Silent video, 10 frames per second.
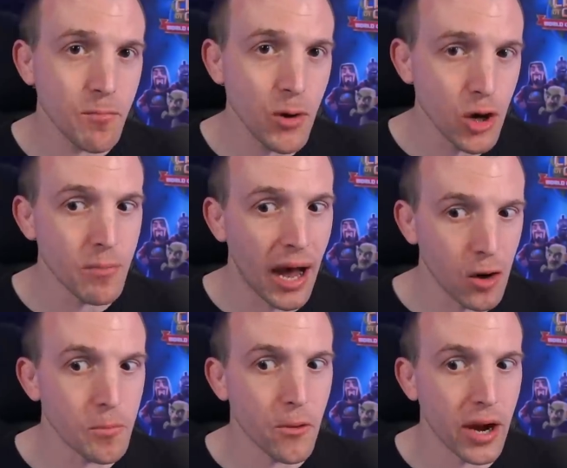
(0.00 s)
per my
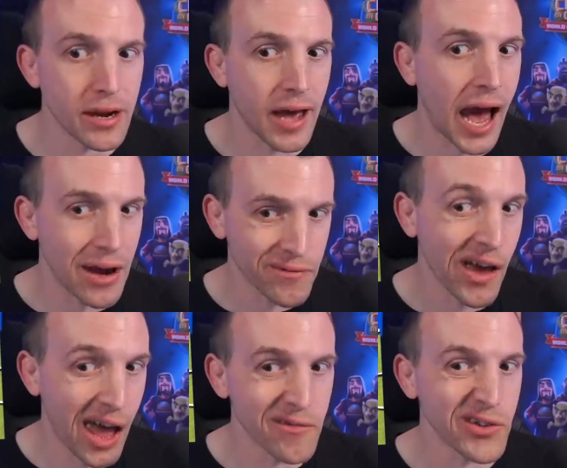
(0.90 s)
upgrade guide for
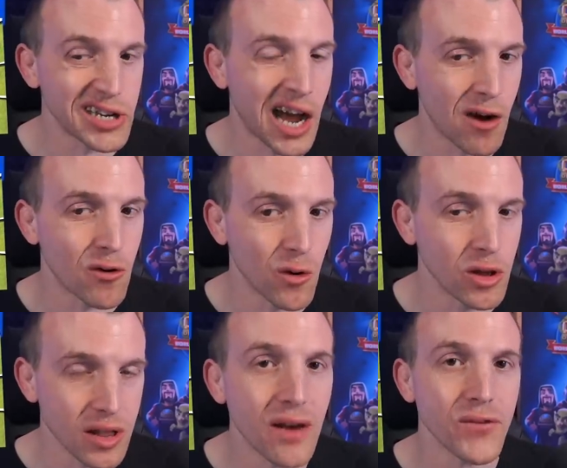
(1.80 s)
every Town
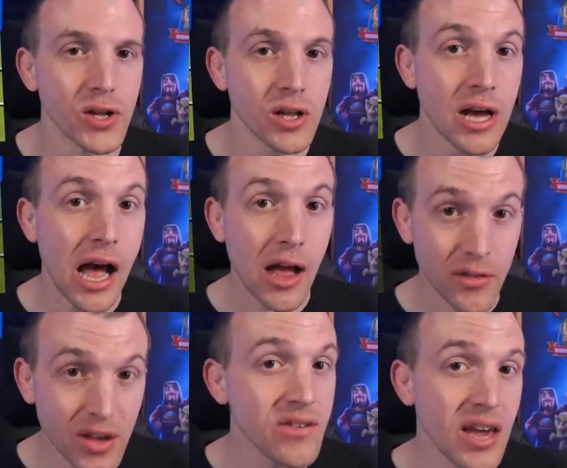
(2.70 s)
Hall level,
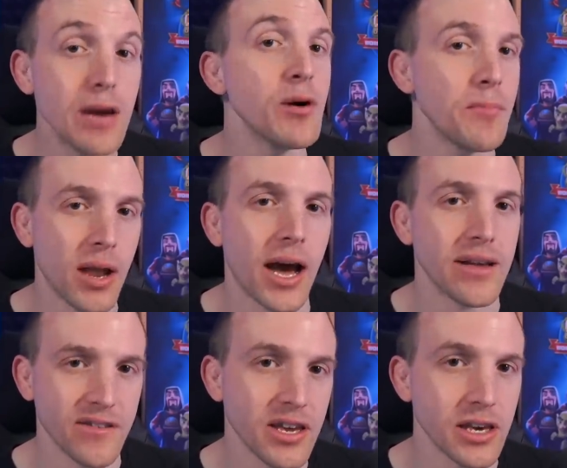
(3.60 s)
the same
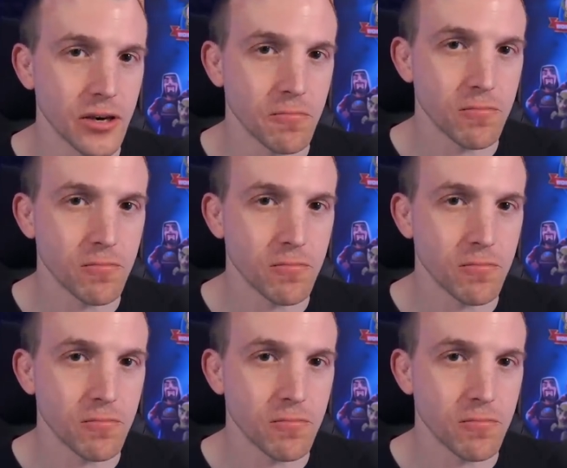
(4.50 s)
applies here.